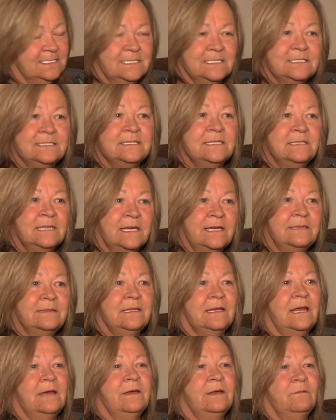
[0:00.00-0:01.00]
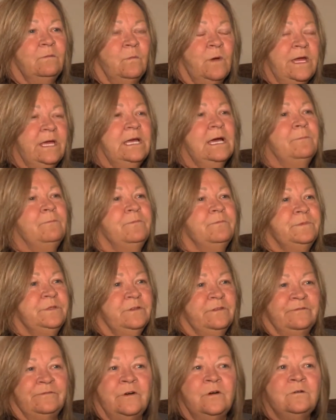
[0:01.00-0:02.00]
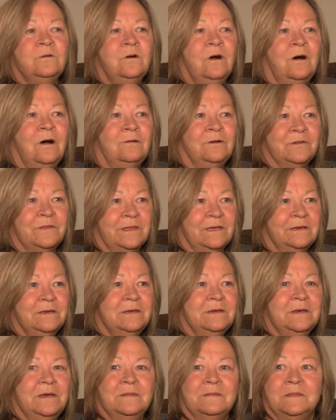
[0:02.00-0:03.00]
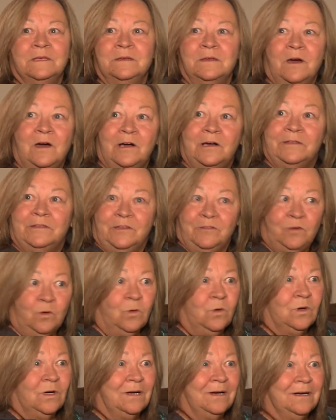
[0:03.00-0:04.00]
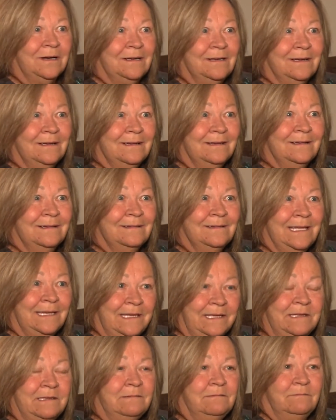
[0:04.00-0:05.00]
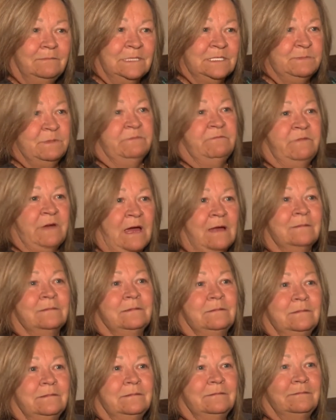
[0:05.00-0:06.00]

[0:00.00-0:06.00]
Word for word: Is this the night that I wake up to the phone call or the, the knock at the door that he has been found